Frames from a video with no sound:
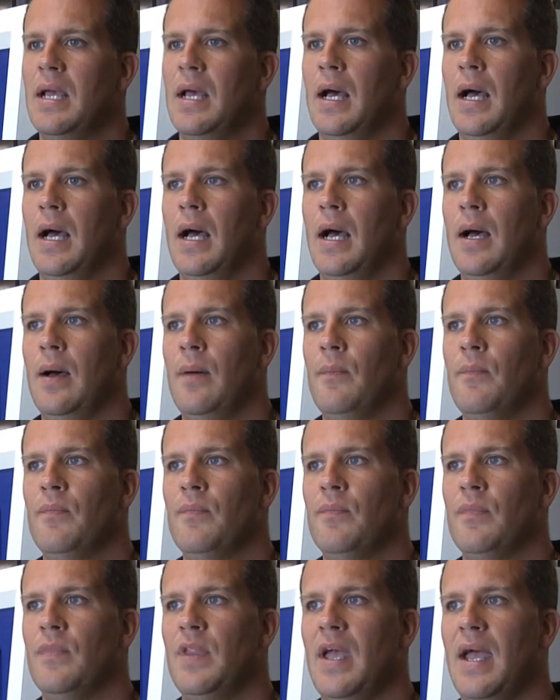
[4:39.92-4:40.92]

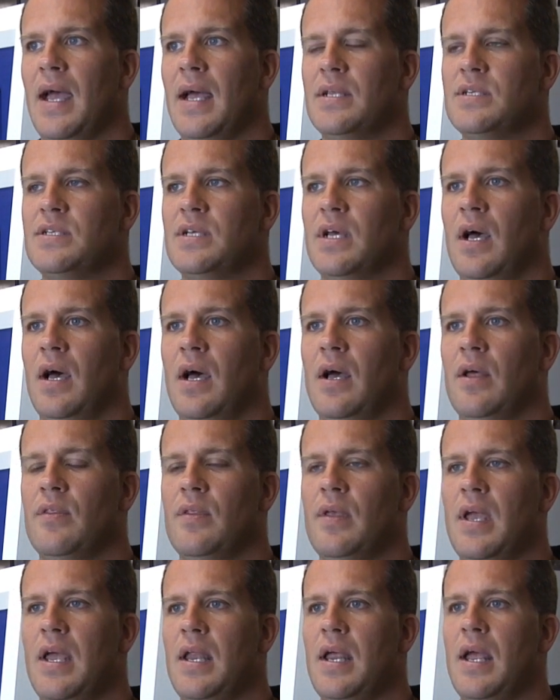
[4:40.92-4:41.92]
and
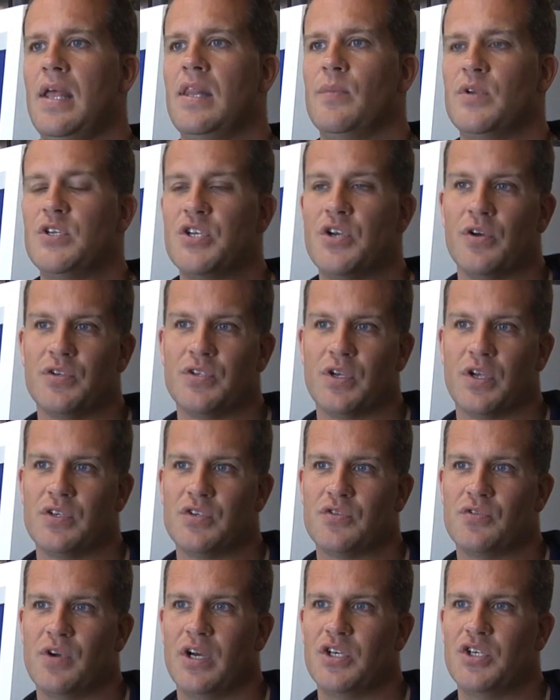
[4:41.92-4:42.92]
the materials of
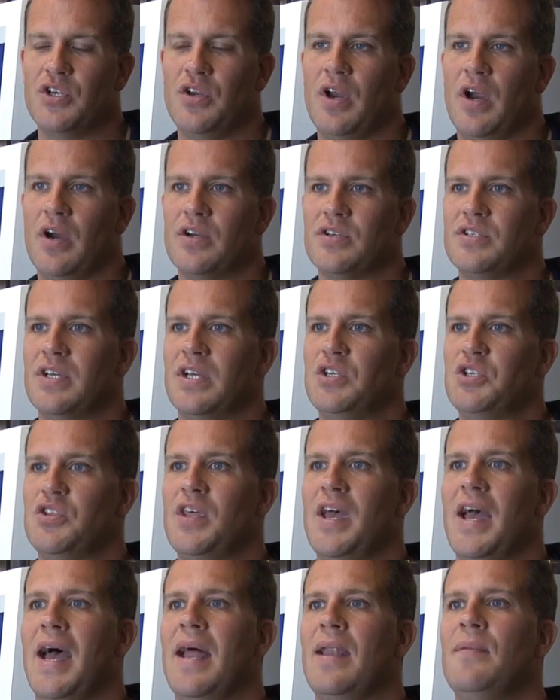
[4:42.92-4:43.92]
construction are such
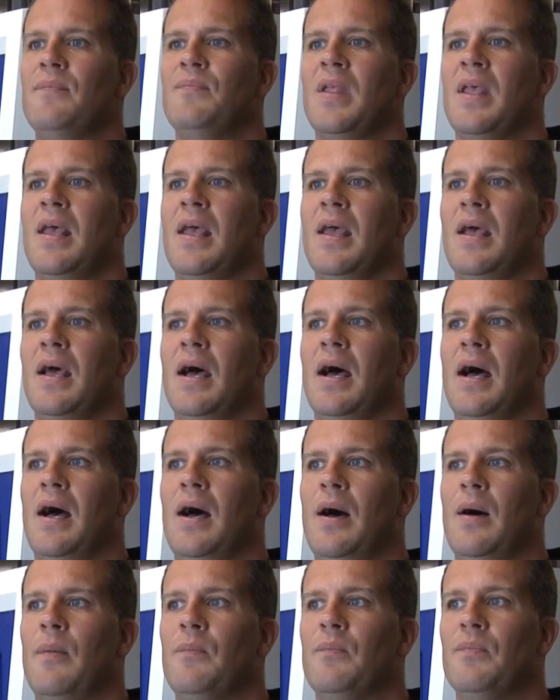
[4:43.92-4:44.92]
that
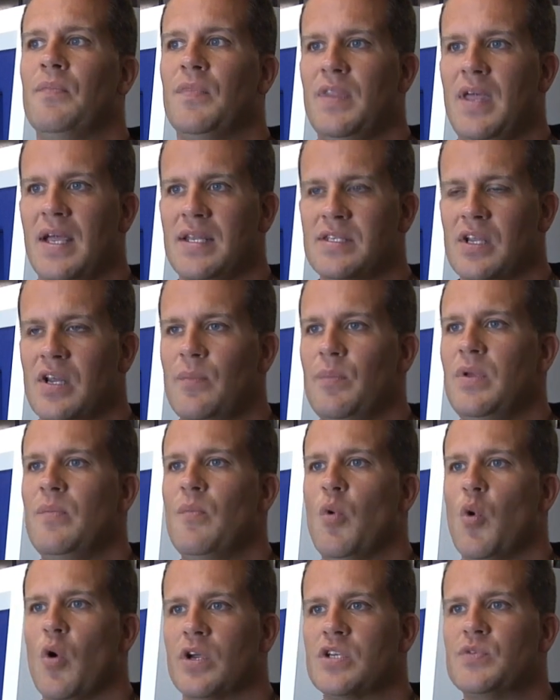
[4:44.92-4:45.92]
that's going to be
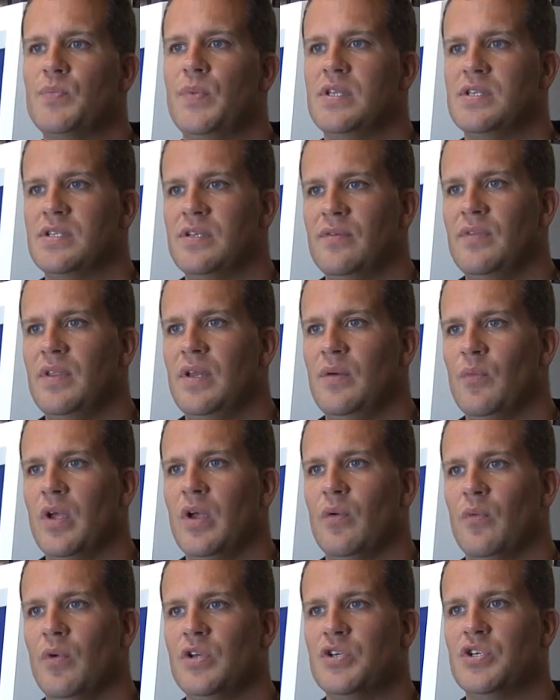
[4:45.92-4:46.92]
more expensive than we
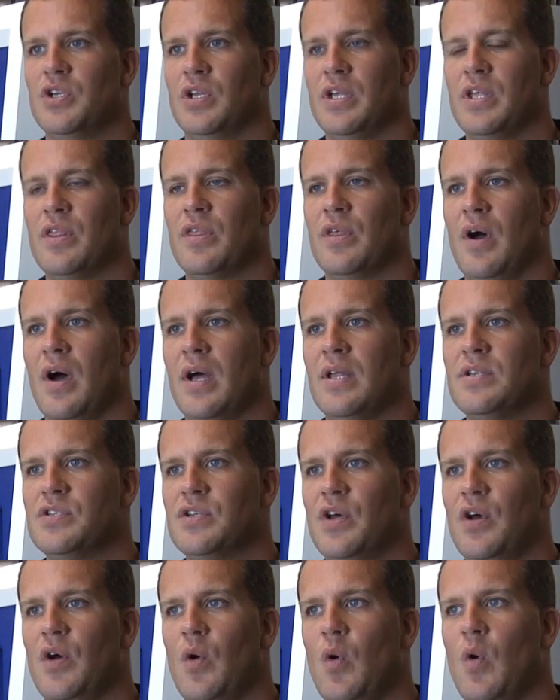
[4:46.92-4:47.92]
originally thought.
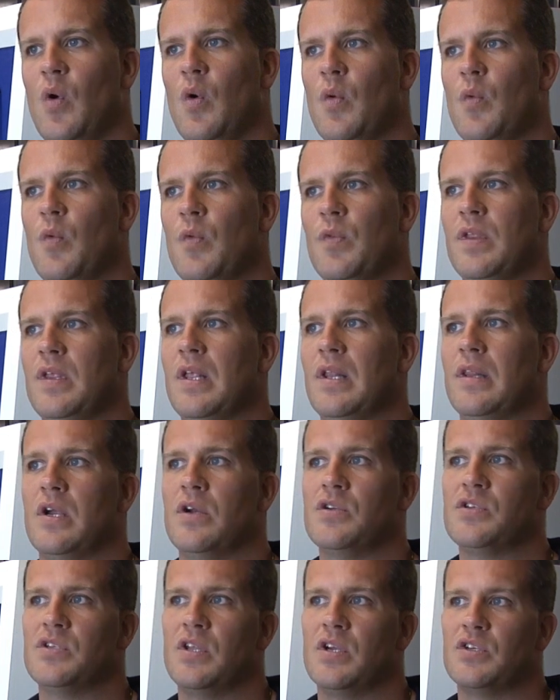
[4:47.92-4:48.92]
So
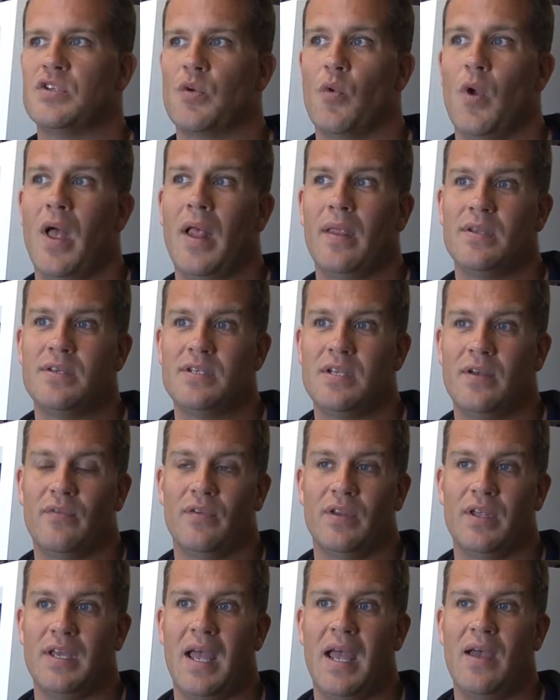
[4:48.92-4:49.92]
there's a
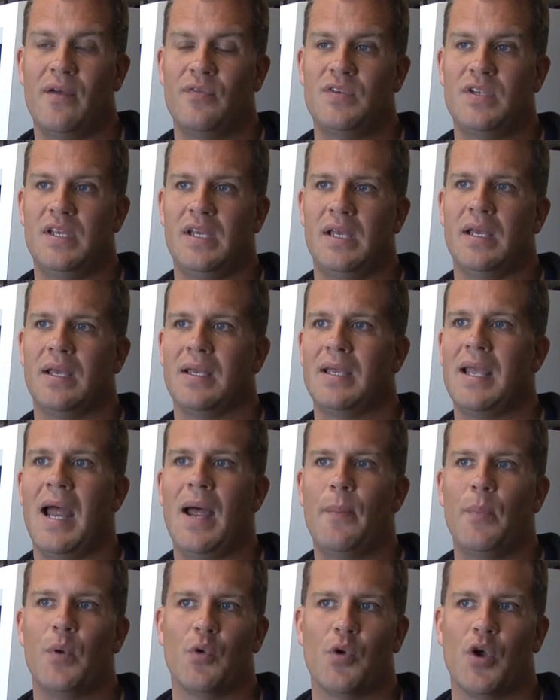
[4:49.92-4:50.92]
relatively hefty
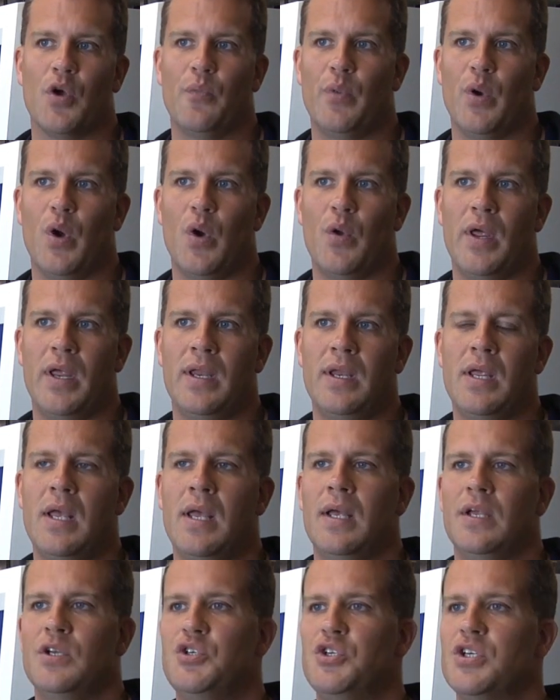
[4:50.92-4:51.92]
capital component
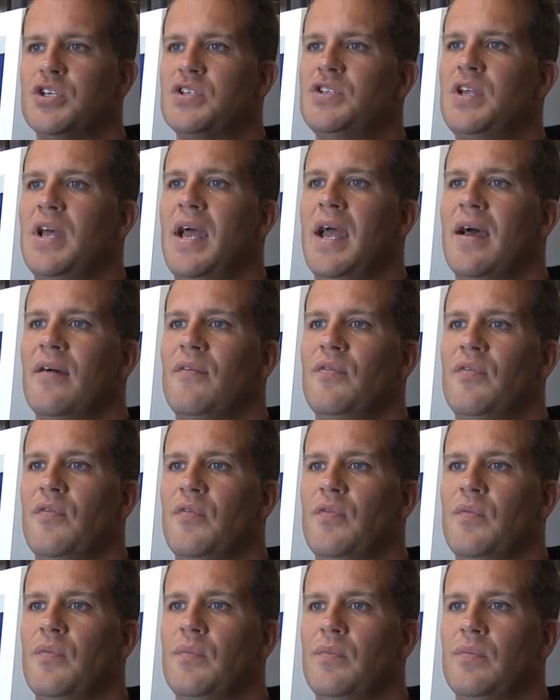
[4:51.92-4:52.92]
just to have
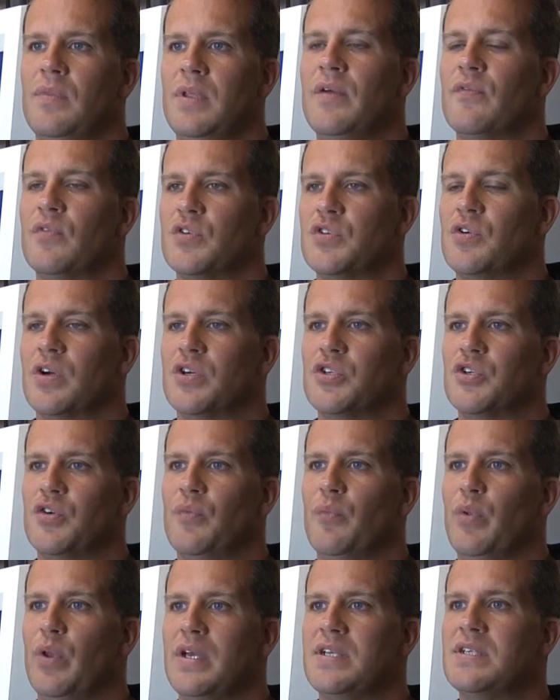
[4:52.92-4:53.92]
the infrastructure
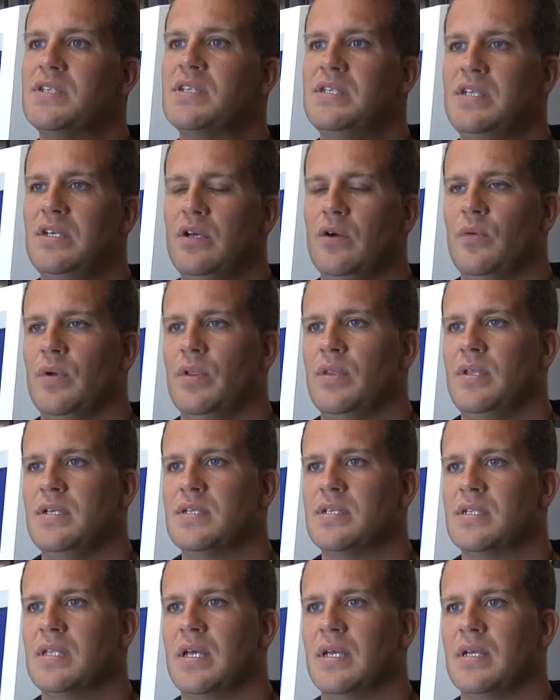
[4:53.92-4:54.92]
in place to deal with
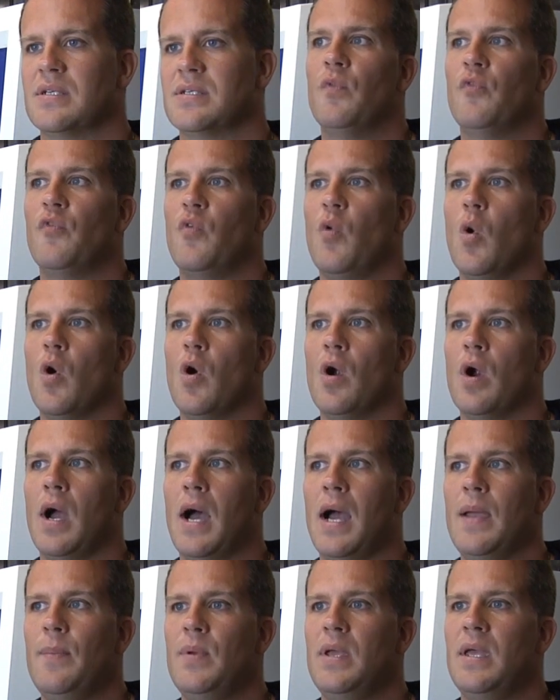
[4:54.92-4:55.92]
these things. For
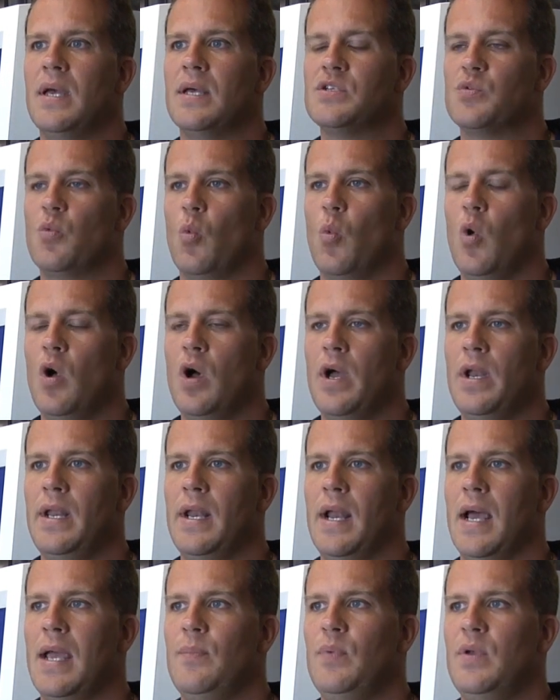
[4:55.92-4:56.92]
IPS 1
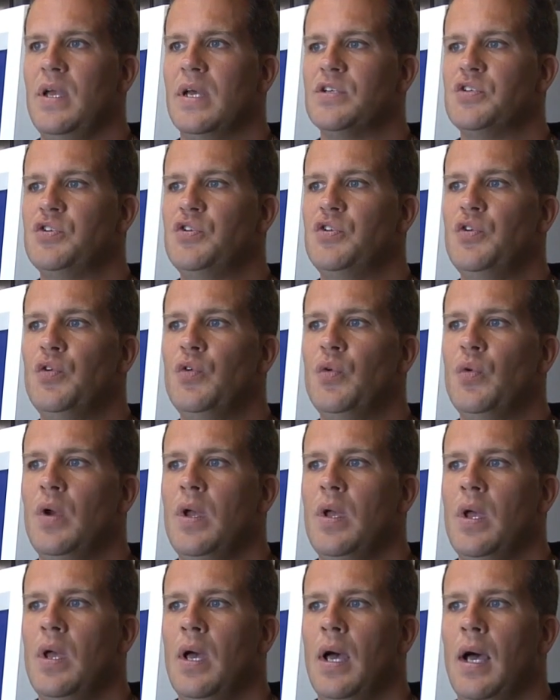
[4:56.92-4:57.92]
and IPS 2,
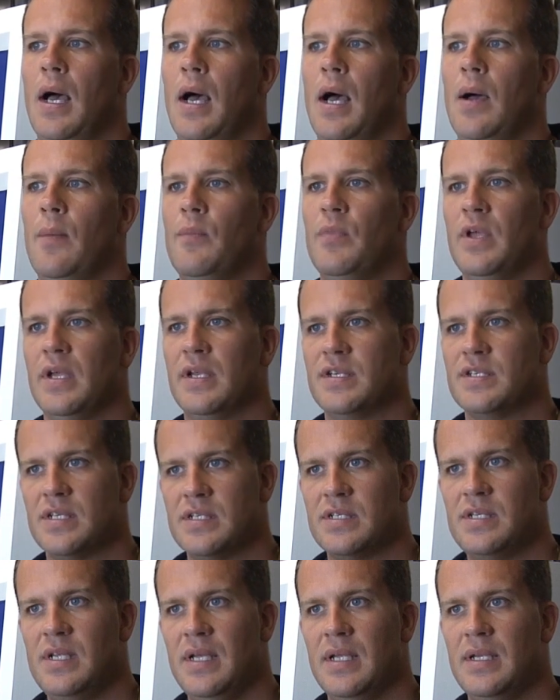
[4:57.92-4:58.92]
The
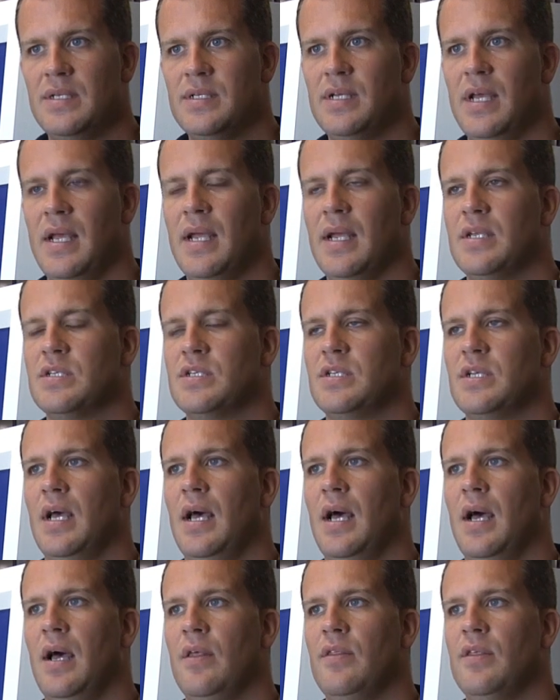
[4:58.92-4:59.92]
existing intakes,
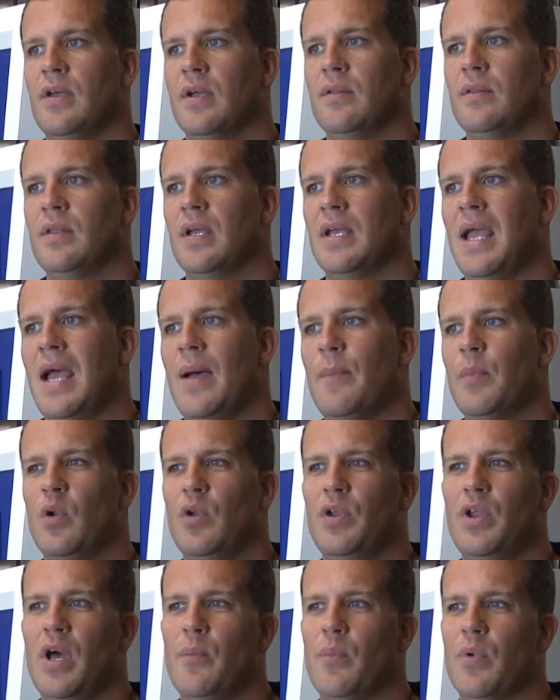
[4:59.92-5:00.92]
the capital
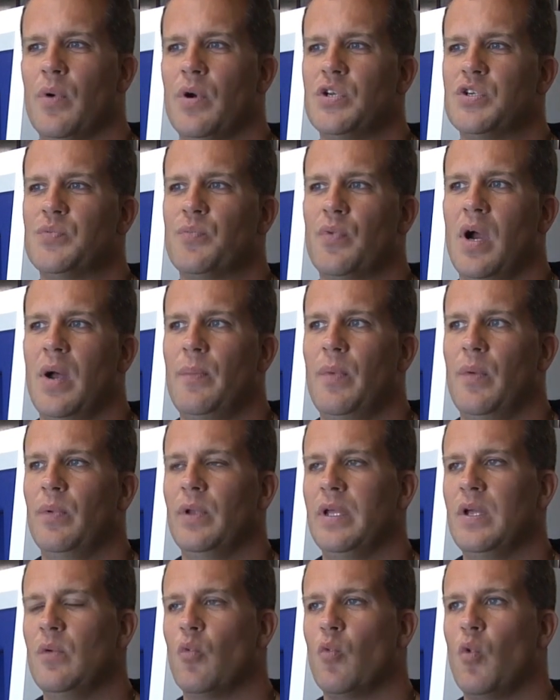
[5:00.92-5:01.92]
number is
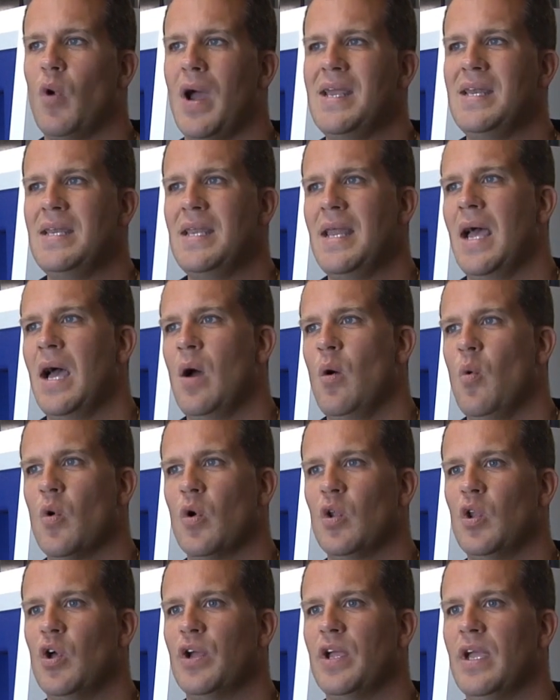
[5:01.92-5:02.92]
probably right now
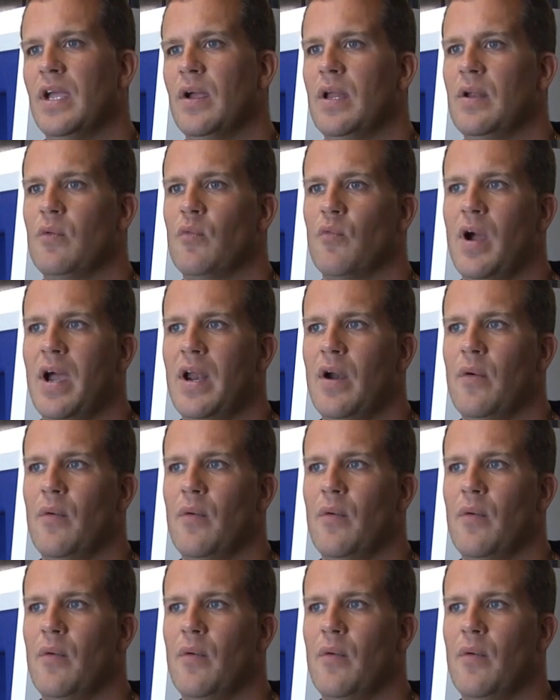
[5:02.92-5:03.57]
we're looking at right